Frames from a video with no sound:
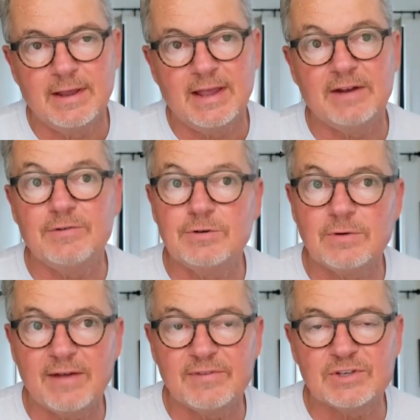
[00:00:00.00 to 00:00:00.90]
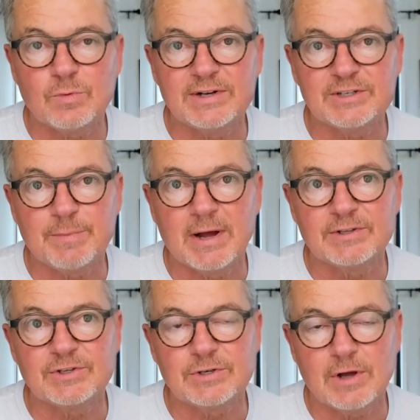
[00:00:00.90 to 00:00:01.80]
And if you do have these white
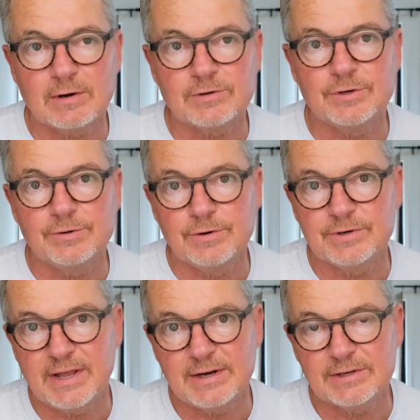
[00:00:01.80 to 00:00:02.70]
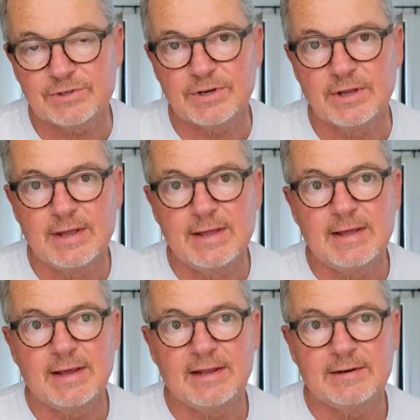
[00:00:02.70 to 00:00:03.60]
spots, talk to your dentist
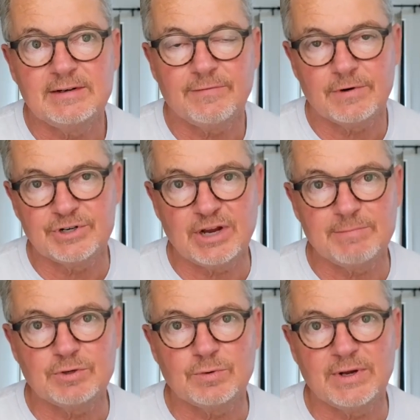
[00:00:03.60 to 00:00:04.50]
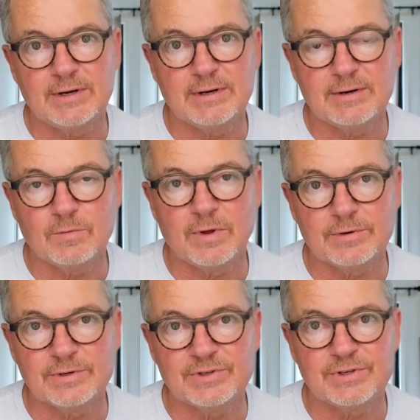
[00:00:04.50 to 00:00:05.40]
and differentiate between
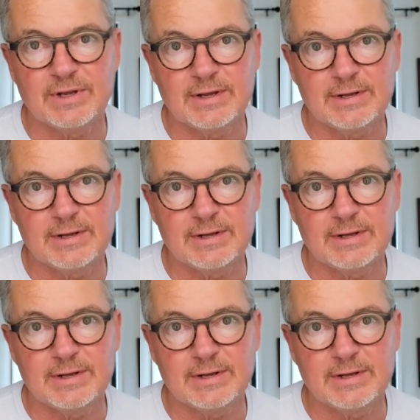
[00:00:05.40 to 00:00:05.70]
whether it's